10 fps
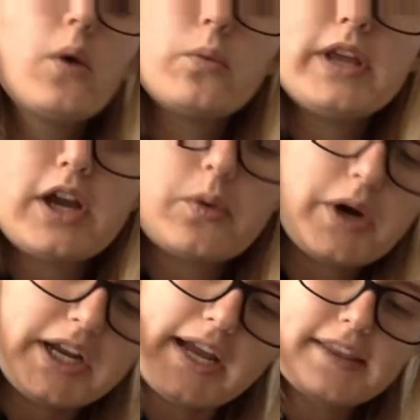we are
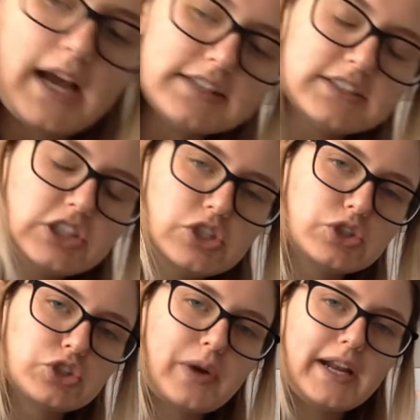working on the
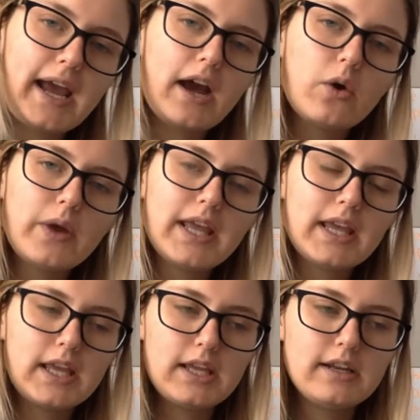Constitution right now
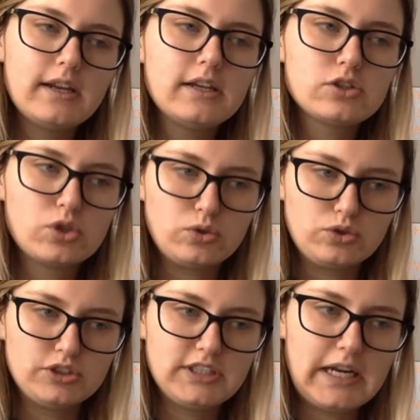in
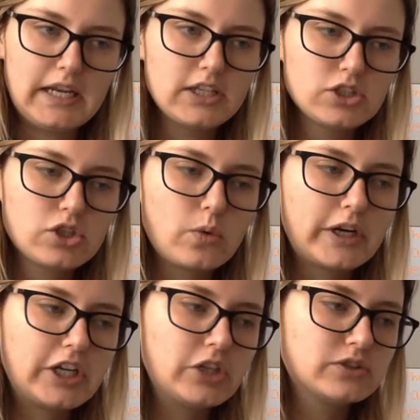social studies. So
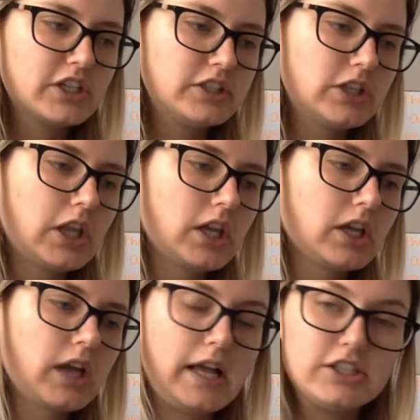we're going to use a
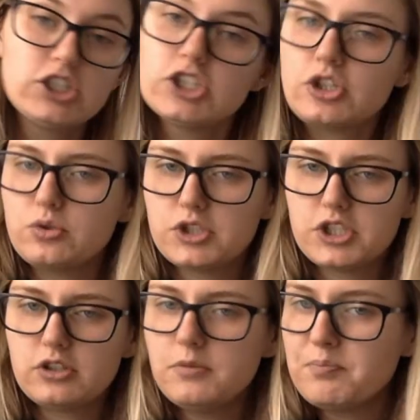
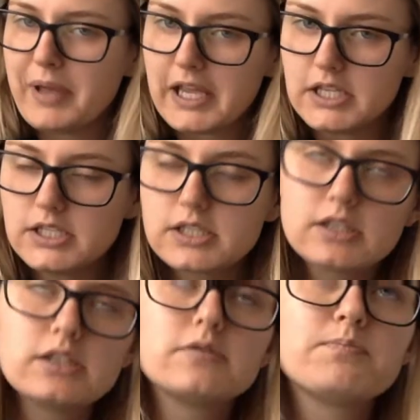constitutional
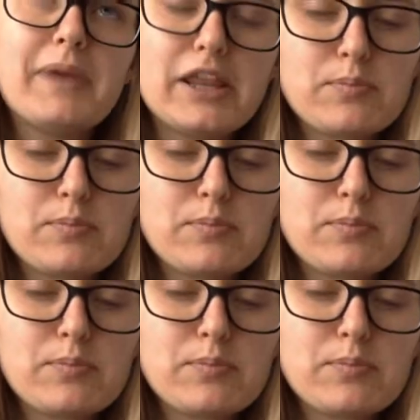based math